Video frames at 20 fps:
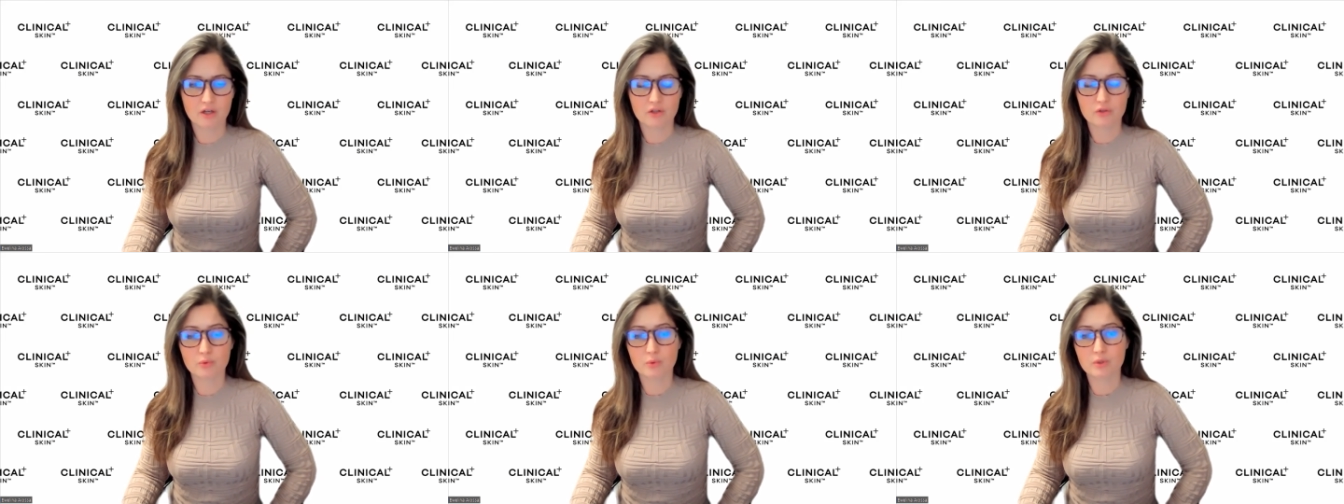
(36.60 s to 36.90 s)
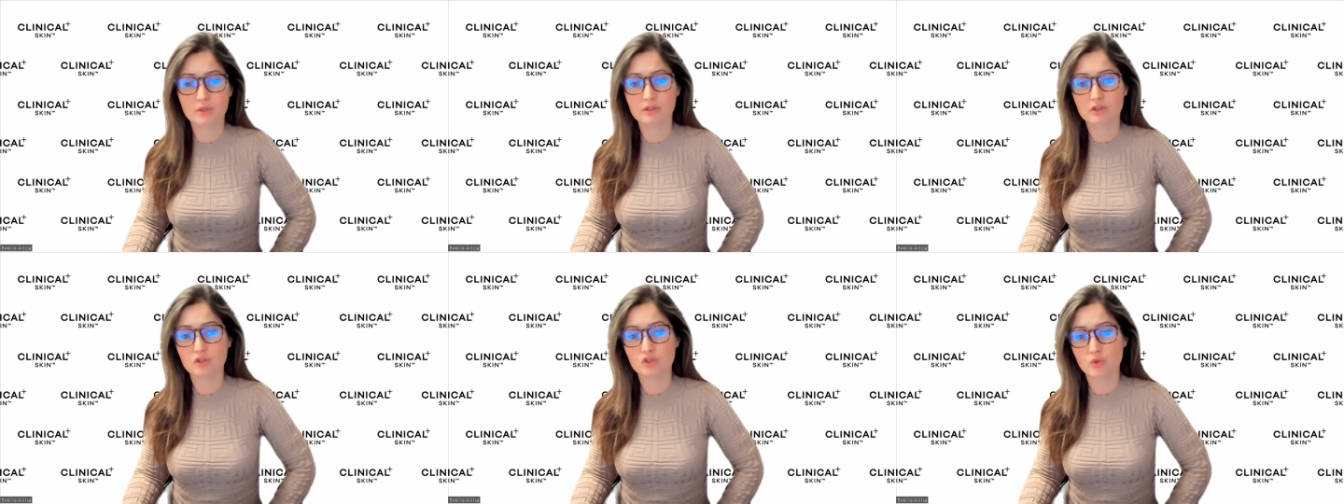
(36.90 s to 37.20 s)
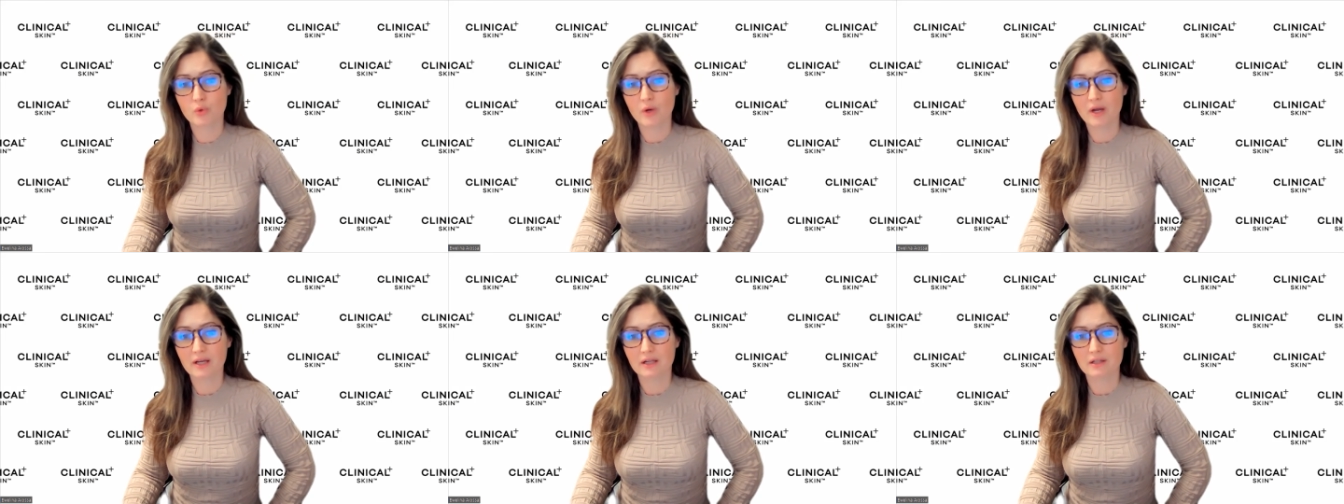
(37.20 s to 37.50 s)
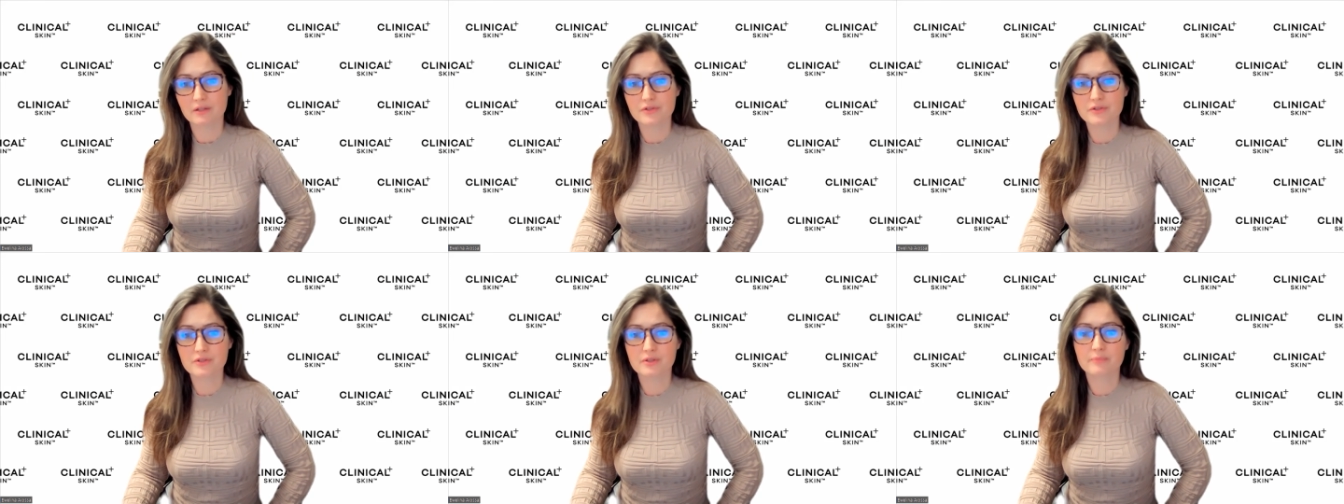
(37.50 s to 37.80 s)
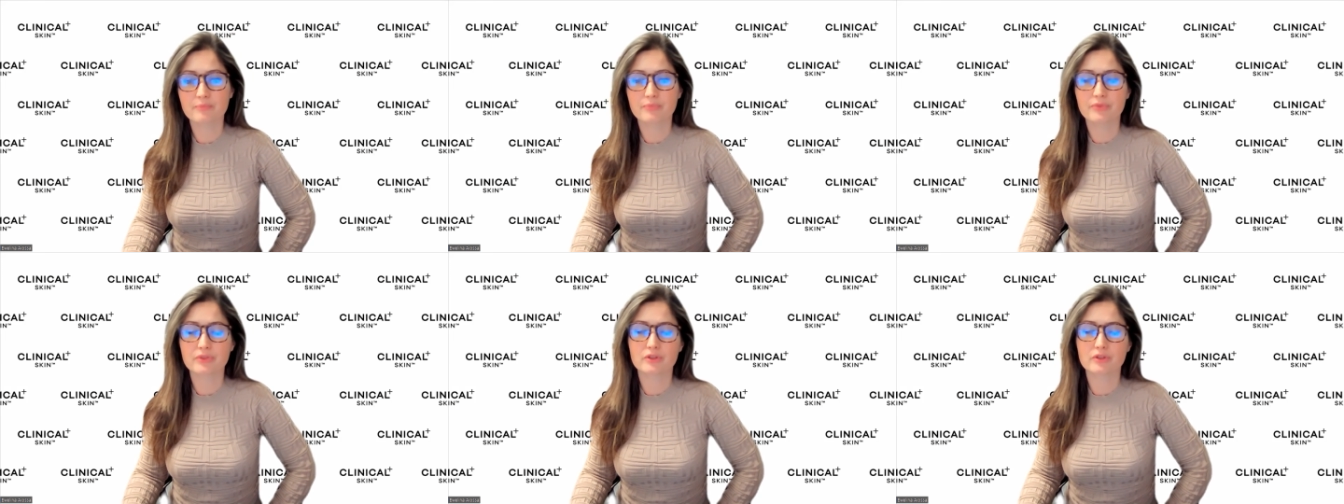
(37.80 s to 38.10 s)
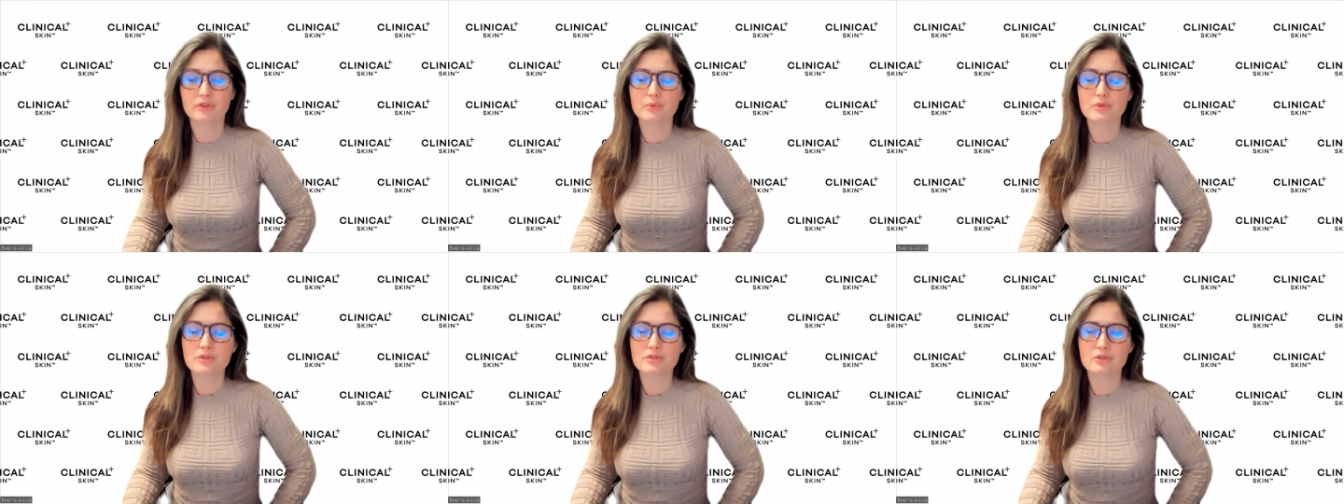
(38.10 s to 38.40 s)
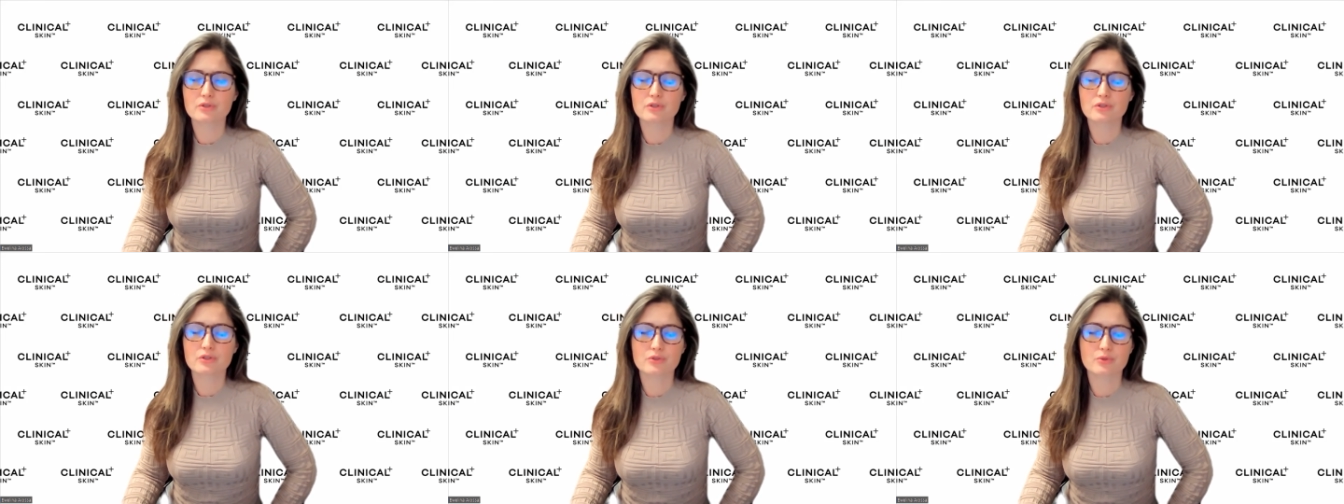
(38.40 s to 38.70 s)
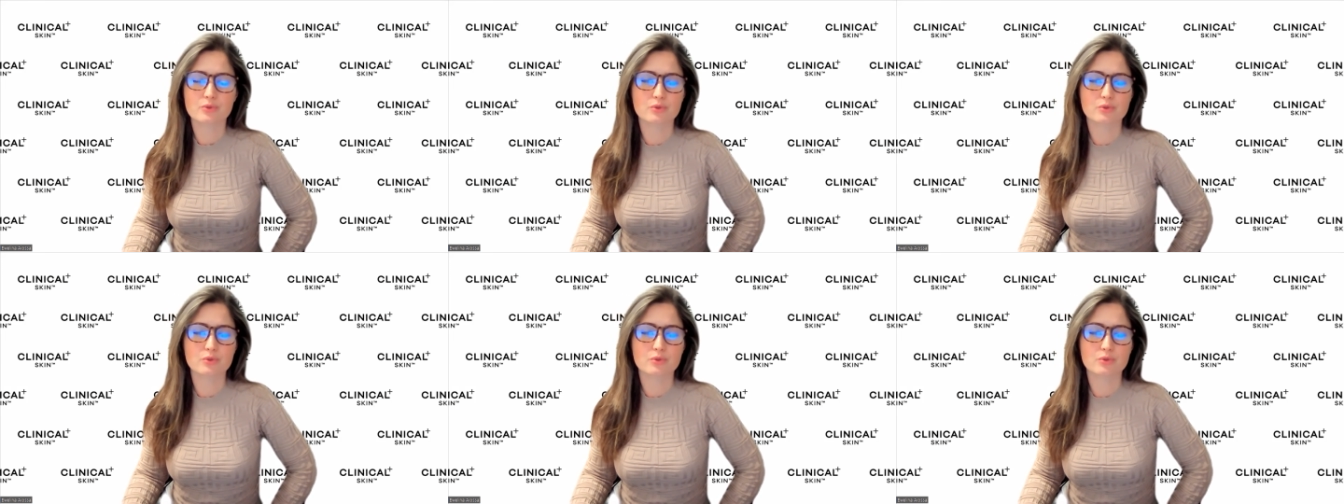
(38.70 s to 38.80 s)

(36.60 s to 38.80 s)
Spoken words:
During the trials, the researchers